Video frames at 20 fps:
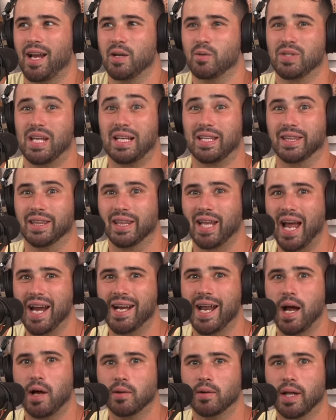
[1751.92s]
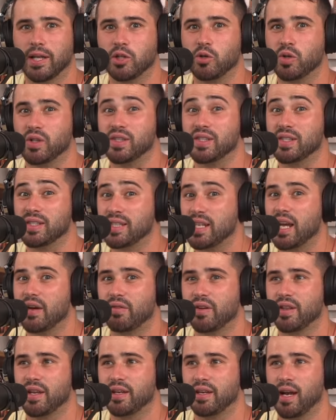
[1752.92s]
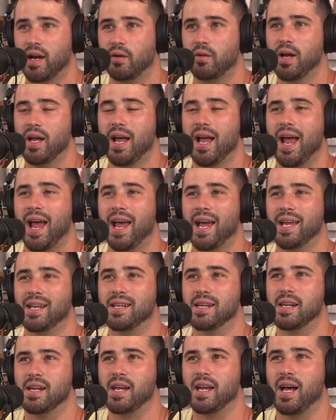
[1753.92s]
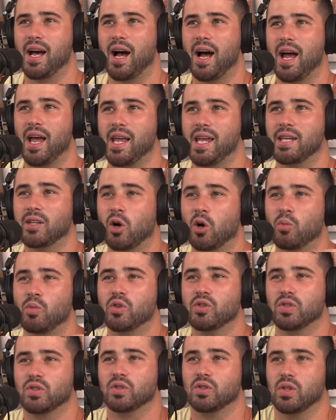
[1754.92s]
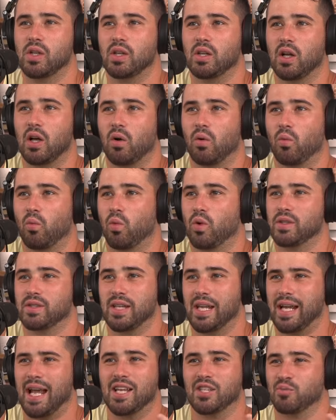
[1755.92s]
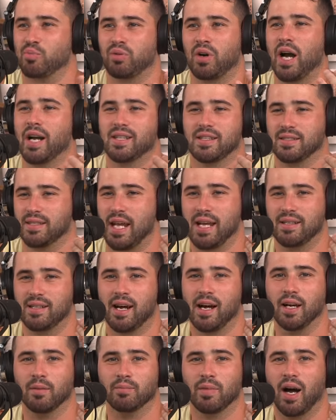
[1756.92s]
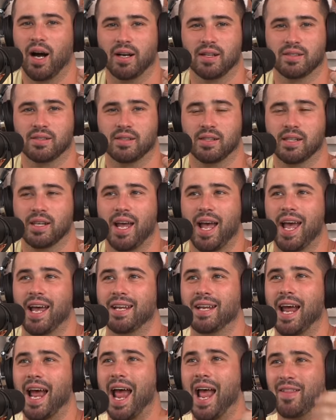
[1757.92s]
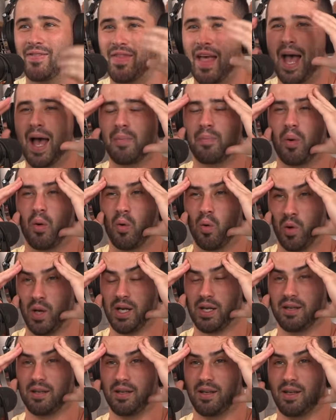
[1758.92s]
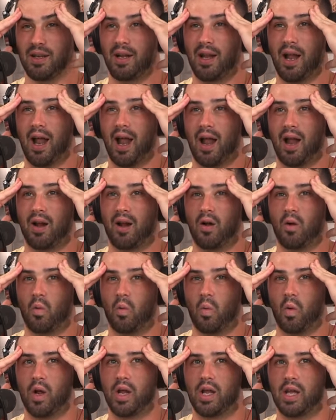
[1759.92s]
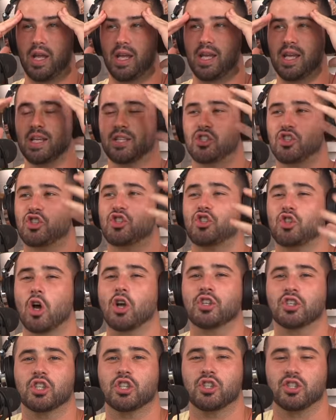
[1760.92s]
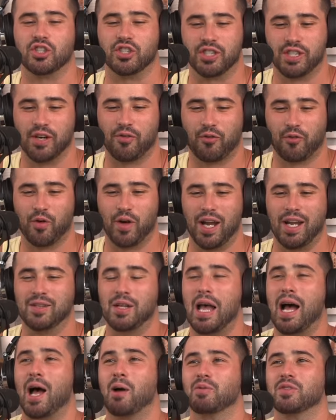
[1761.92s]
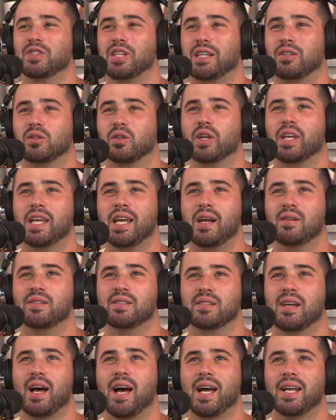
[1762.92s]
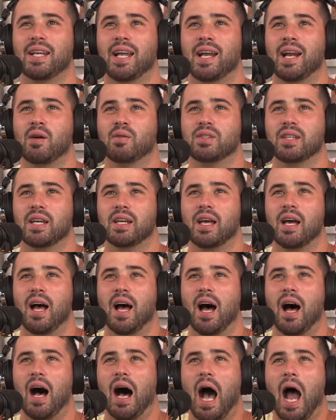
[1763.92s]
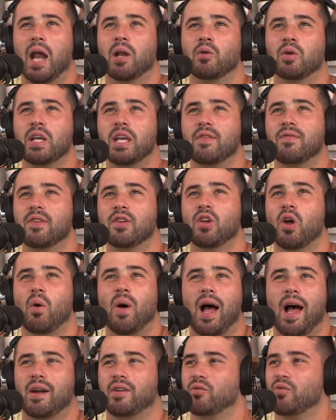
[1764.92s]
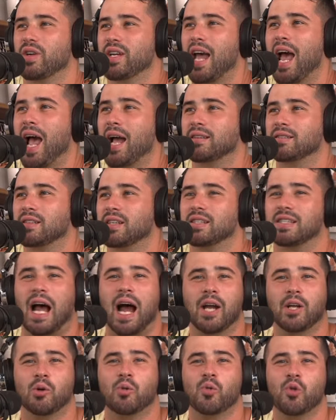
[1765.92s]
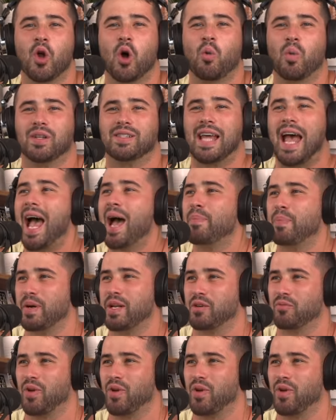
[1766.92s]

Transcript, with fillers: and it was like light out. Like you could see everything now, and it almost was like as bright as daytime, honestly. And at that point, it's I, such a different. It, I was like looking outside, and I was like, I don't even know how to react because I don't know what's happening.